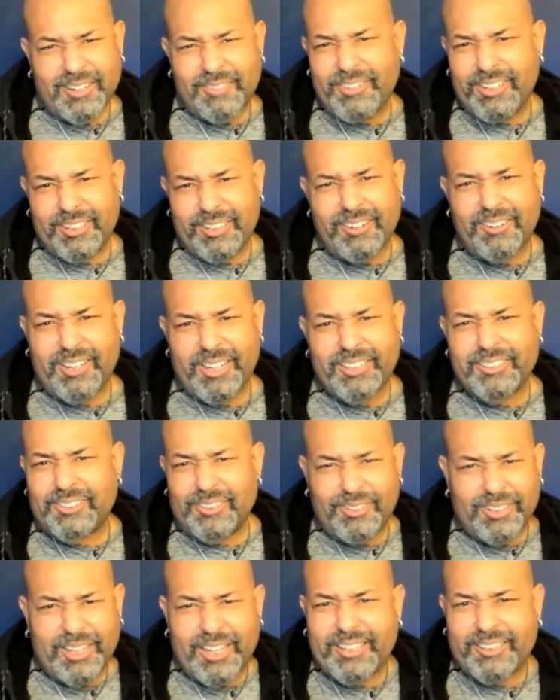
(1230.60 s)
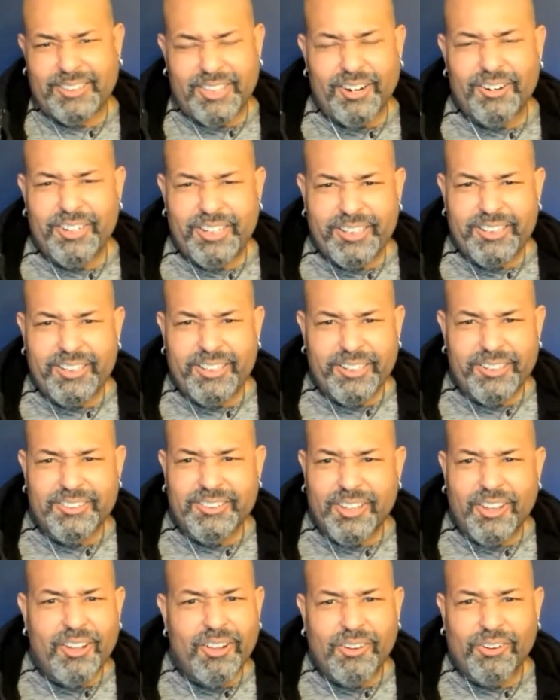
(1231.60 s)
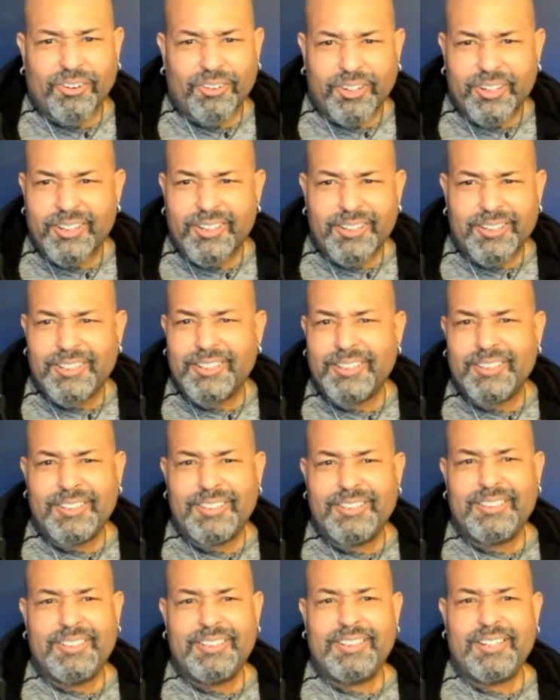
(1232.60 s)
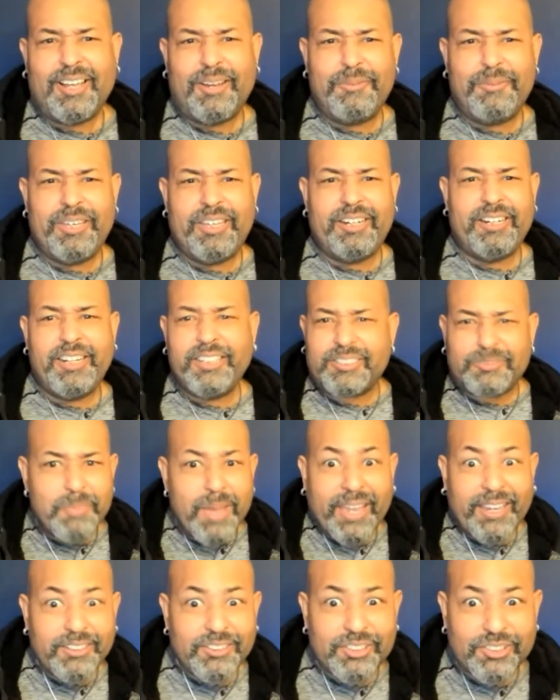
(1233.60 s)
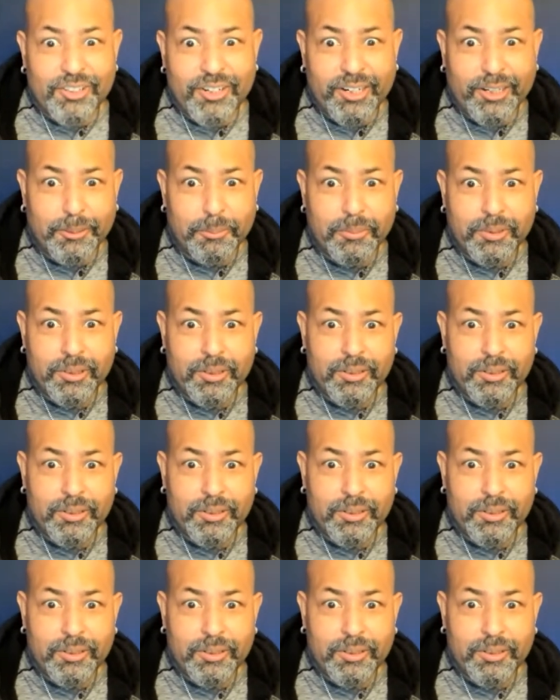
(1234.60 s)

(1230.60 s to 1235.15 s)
I mean, okay, so like 30 years old. I mean, and it's mainstream.